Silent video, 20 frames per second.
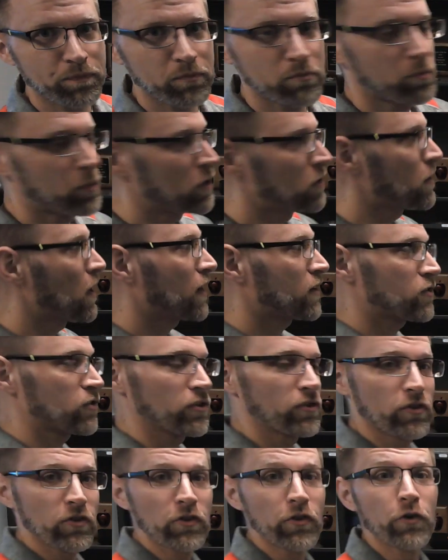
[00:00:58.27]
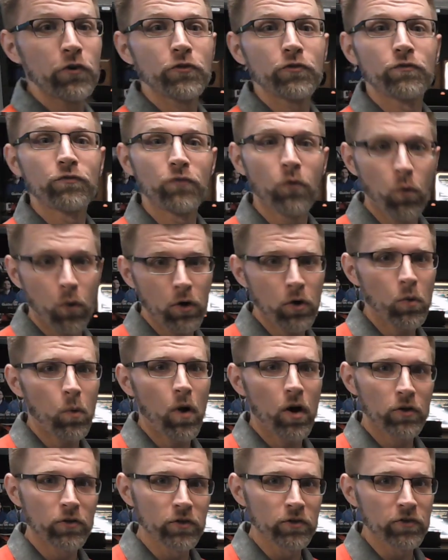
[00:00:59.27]
but you actually see there's 4
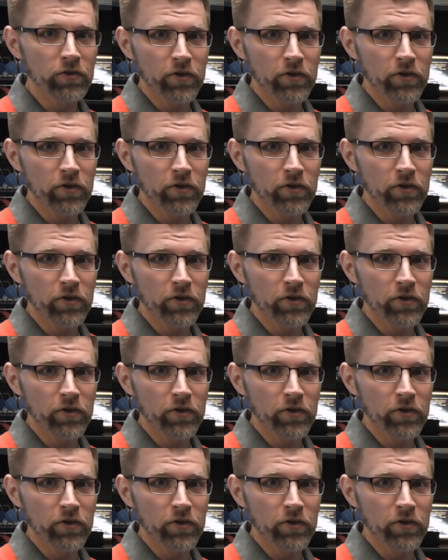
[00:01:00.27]
quadrants